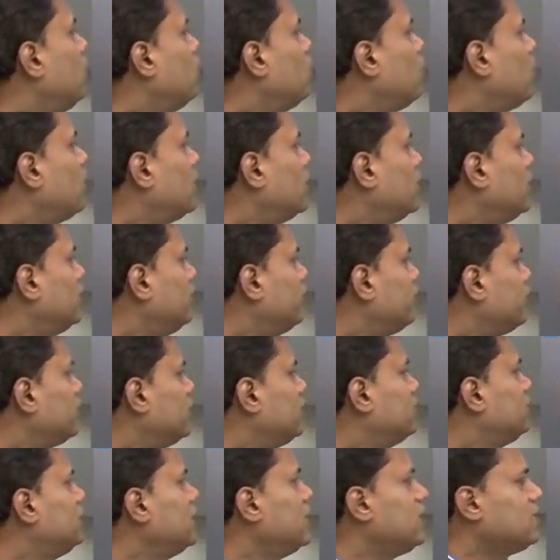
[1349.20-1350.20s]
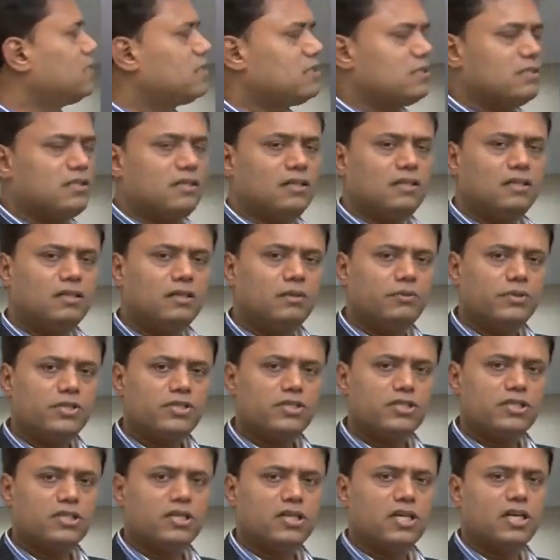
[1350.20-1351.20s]
What are the different things
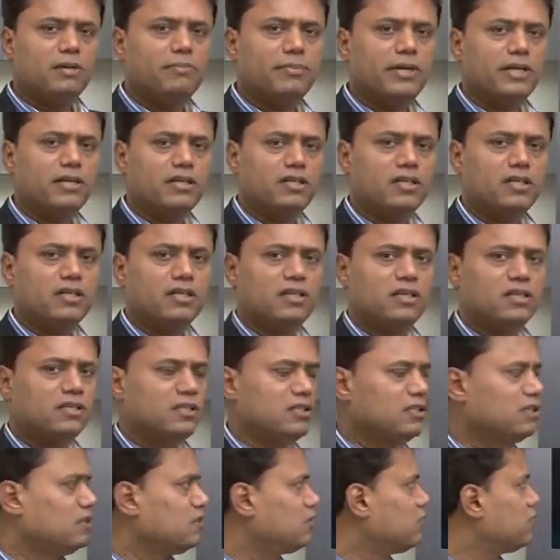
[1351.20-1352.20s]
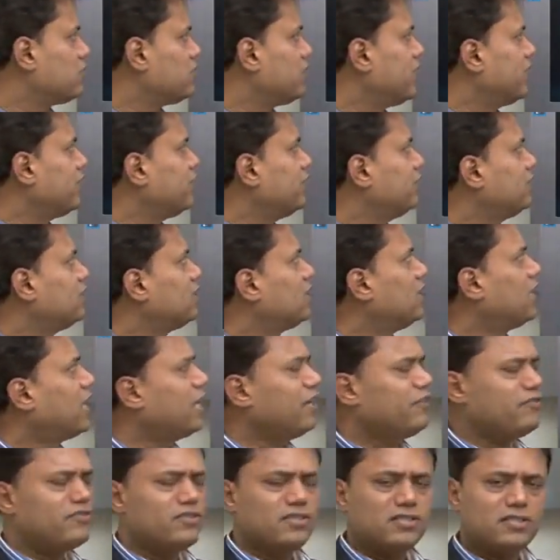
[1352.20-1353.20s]
which come under society? The
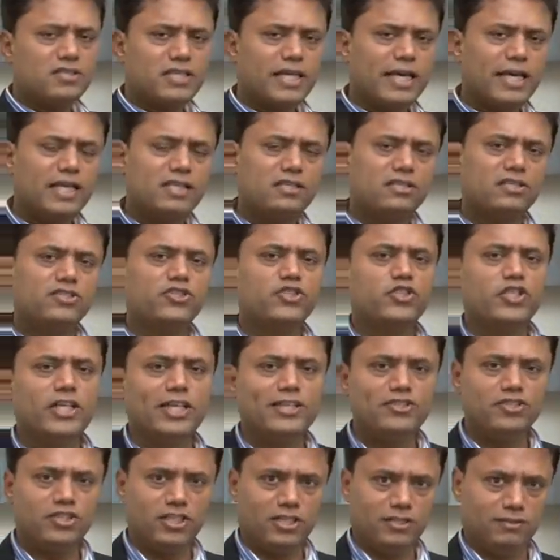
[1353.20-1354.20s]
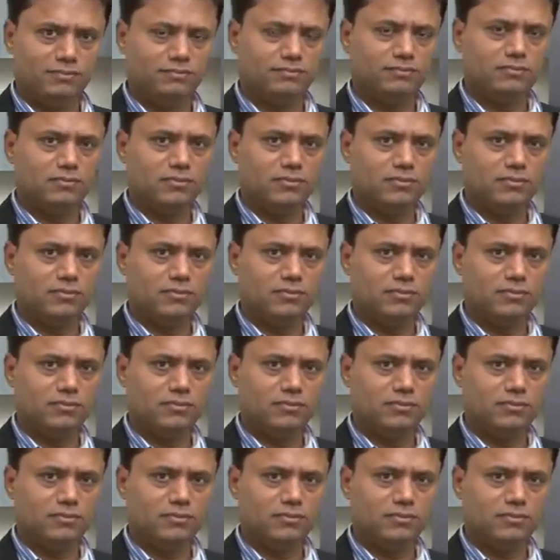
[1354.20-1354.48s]
lifestyles are changing.